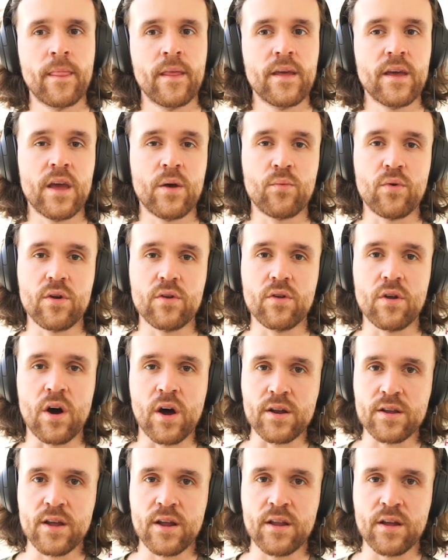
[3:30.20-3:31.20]
And we're
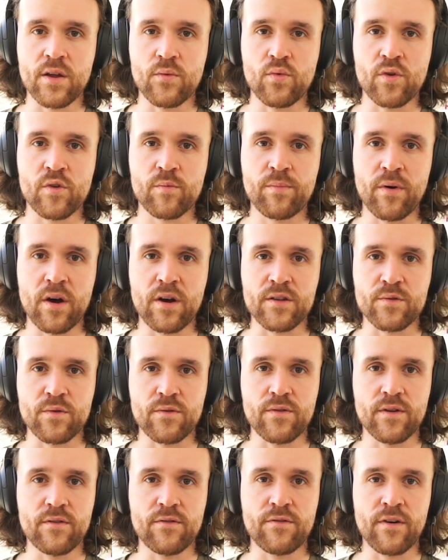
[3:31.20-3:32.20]
not getting a response
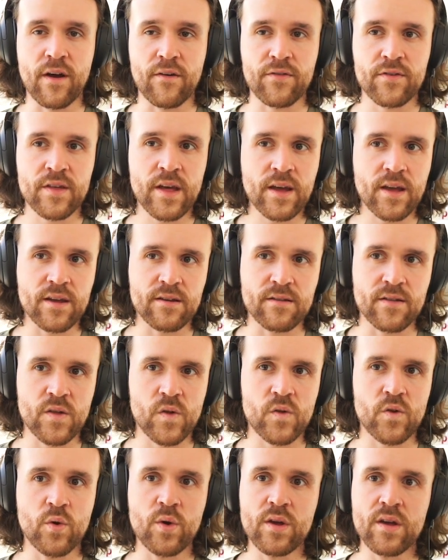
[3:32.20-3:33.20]
within 5 seconds.
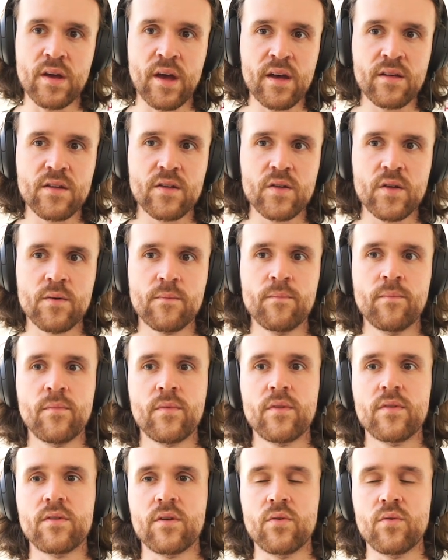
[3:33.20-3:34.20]
So yes,
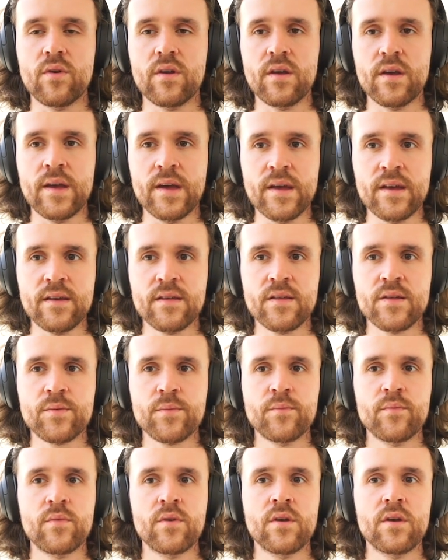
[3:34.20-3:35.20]
there
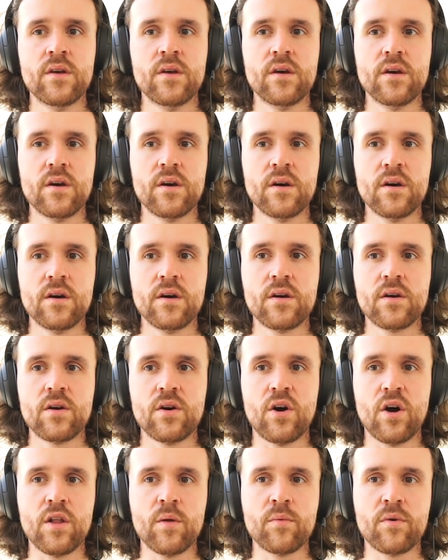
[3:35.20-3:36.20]
is a
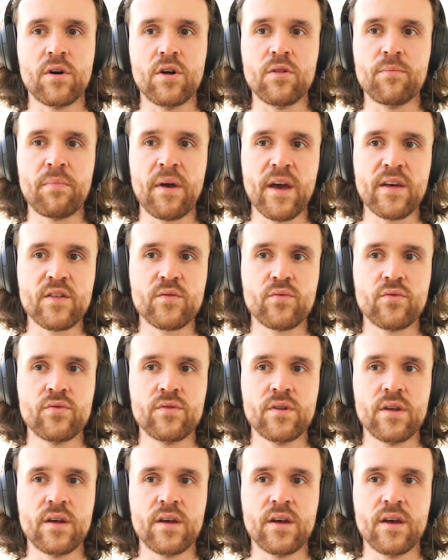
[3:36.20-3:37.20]
column called
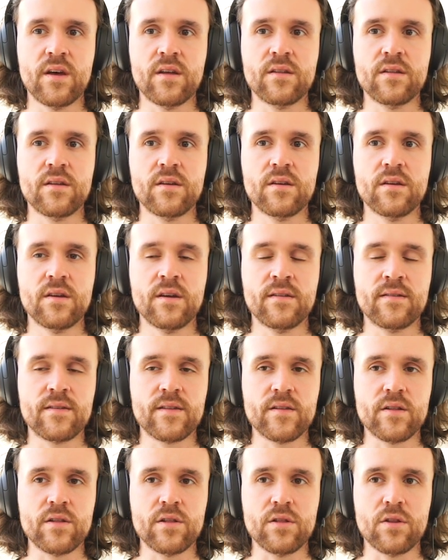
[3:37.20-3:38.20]
password and
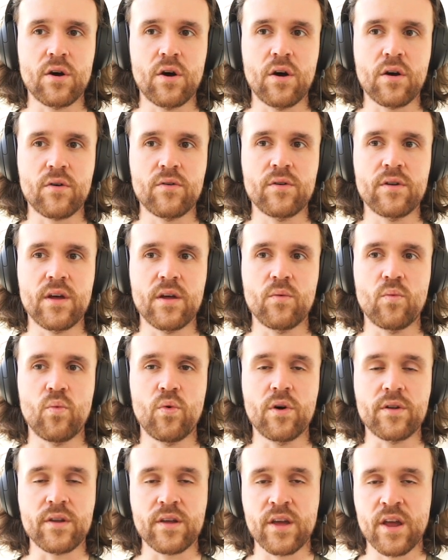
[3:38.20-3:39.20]
it's longer than
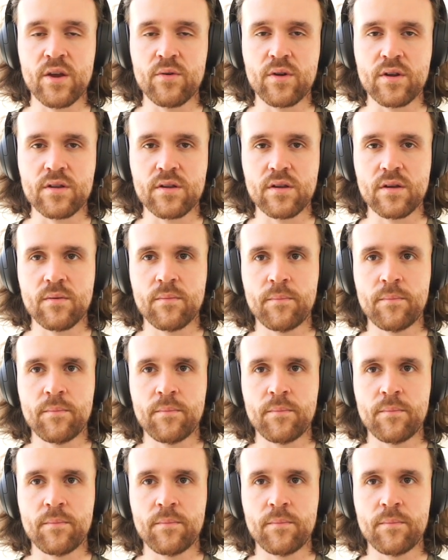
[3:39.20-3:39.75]
one character.